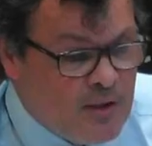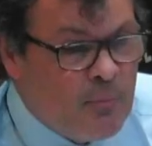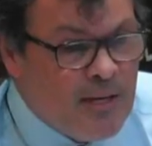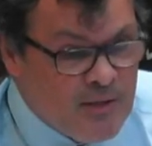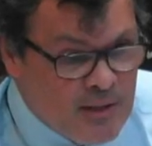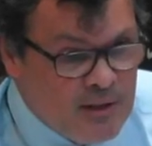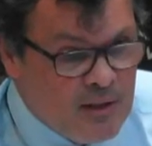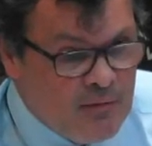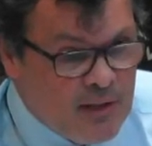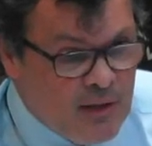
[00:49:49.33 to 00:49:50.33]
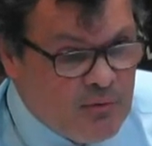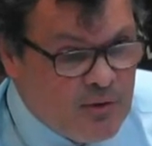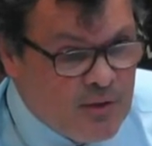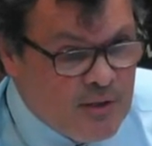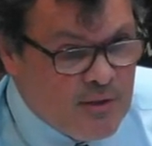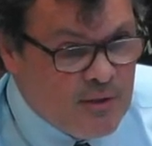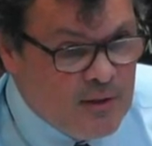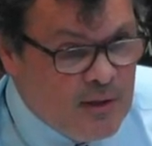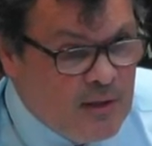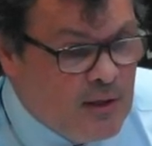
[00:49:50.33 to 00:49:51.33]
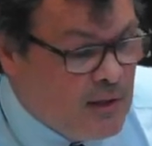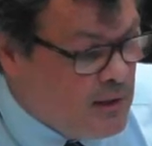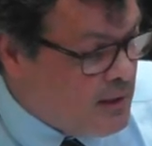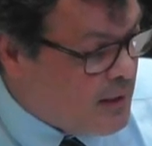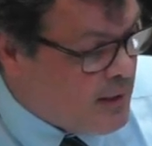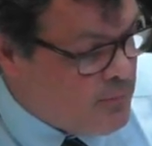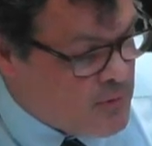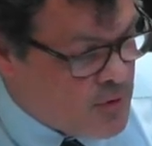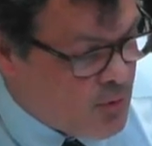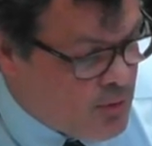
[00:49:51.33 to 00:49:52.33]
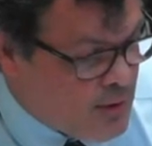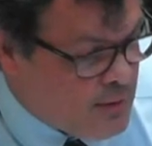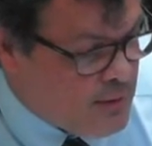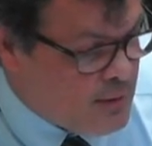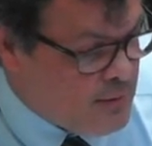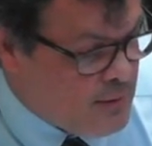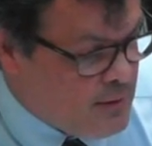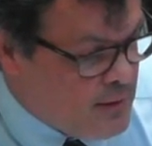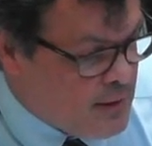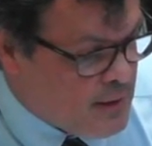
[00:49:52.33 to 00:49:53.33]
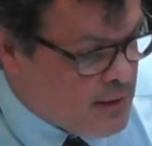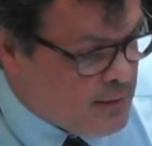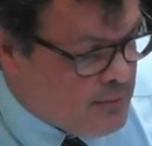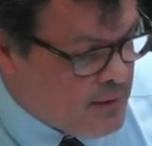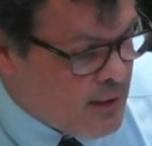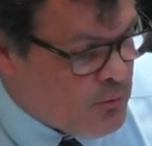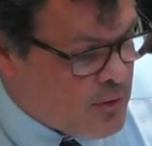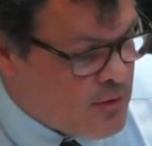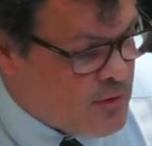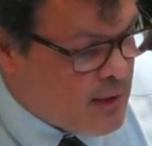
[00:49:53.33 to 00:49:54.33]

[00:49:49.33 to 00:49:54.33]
spacing of the entrances, mm-hmm. So the entrance